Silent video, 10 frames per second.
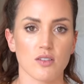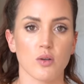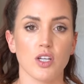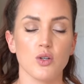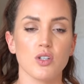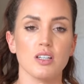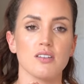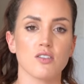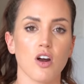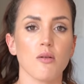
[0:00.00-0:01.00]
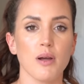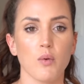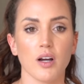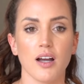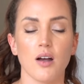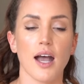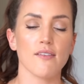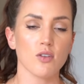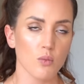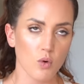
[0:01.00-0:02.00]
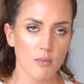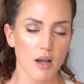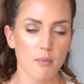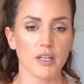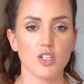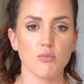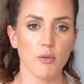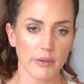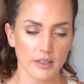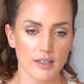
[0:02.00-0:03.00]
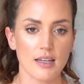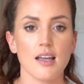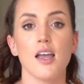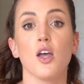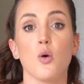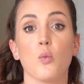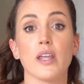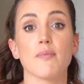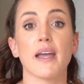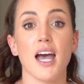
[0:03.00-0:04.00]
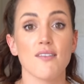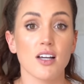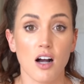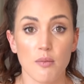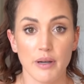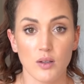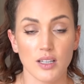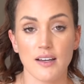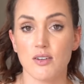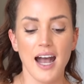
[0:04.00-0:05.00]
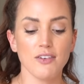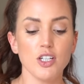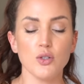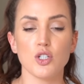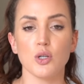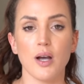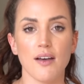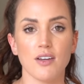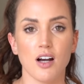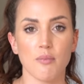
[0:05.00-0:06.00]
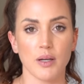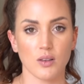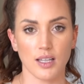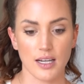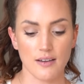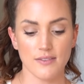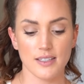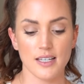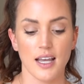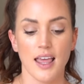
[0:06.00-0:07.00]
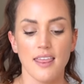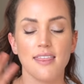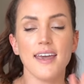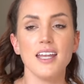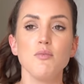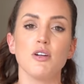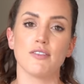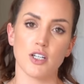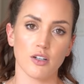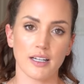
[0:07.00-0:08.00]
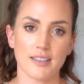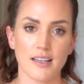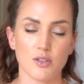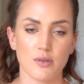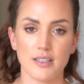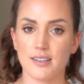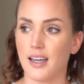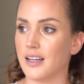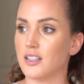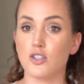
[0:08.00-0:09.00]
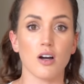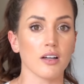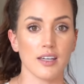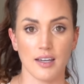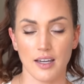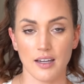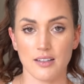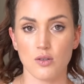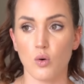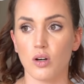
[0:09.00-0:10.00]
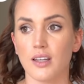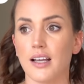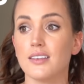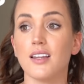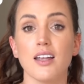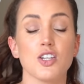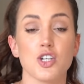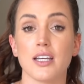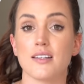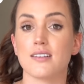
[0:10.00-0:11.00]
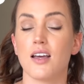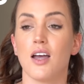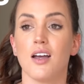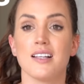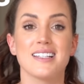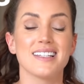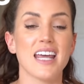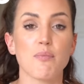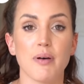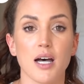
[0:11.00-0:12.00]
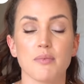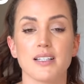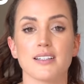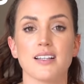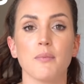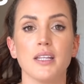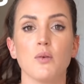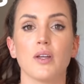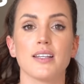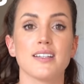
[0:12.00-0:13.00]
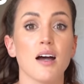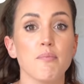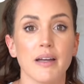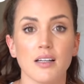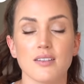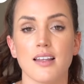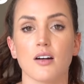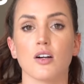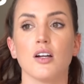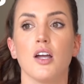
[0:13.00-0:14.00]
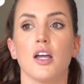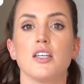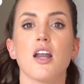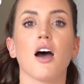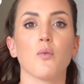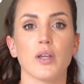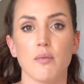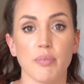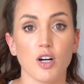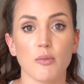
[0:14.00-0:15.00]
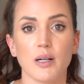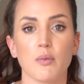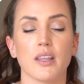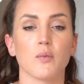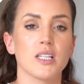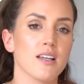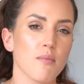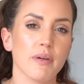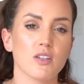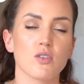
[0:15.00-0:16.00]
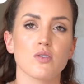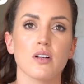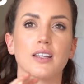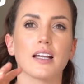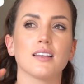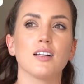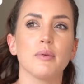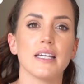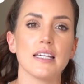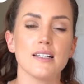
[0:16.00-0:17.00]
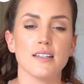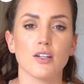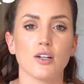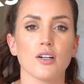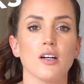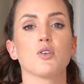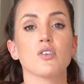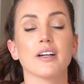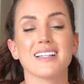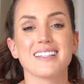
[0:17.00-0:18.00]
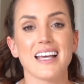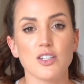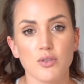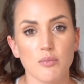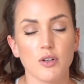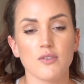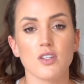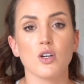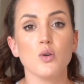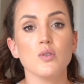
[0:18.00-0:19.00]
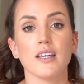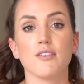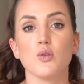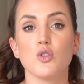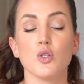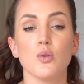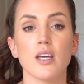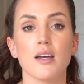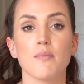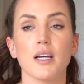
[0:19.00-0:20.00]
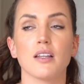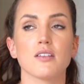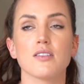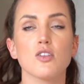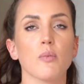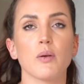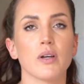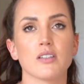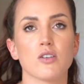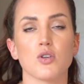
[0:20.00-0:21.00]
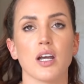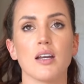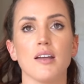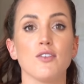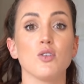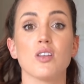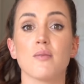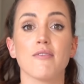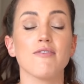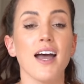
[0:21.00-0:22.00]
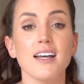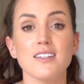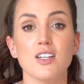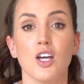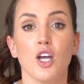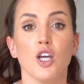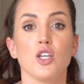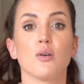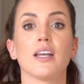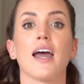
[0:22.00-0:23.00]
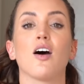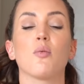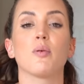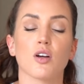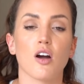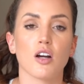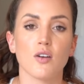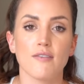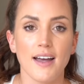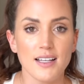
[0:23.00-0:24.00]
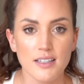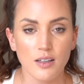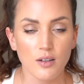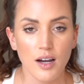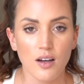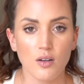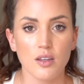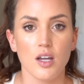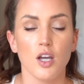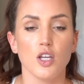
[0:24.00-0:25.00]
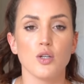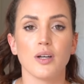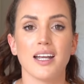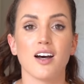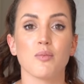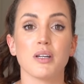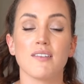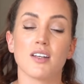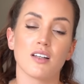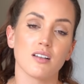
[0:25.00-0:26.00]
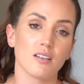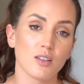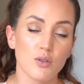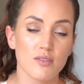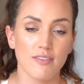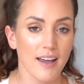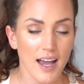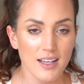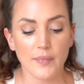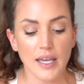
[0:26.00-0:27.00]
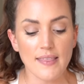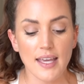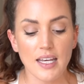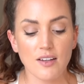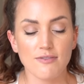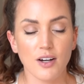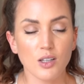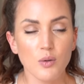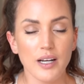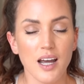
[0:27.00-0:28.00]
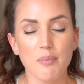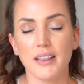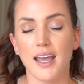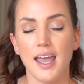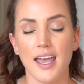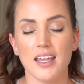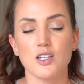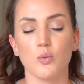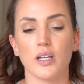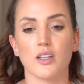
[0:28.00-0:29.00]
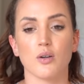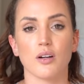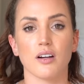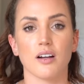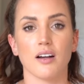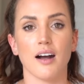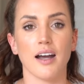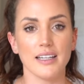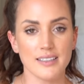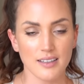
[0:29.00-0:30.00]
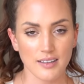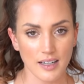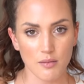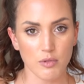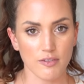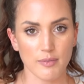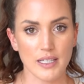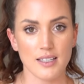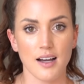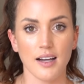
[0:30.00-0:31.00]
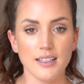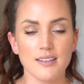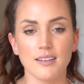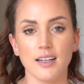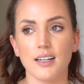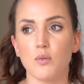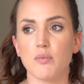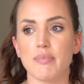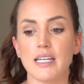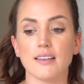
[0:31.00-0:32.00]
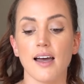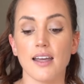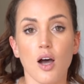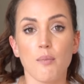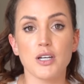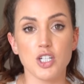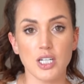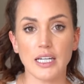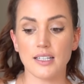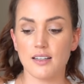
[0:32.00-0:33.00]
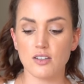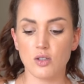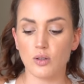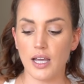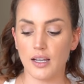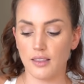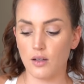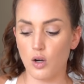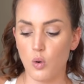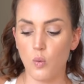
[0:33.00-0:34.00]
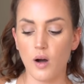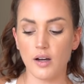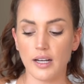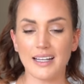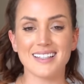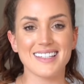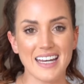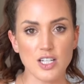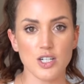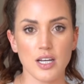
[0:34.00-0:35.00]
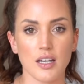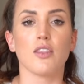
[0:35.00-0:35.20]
So I usually start my workout after I warm up and do mobility with my heavy compound lift. After you do heavy compound lifts, then move to your accessories like donkey kicks or like lunges, step ups, something with dumbbells that are not with a barbell, with, with dumbbells, those are like a little bit easier. Those are accessory moves. Those, if you do them, there's so many ways to train. If you do them fast, you can help your cardiovascular health, you can help even lose fat, and then follow it up at the end with your isolated movements. Isolated would be like machines, so like the quad extension.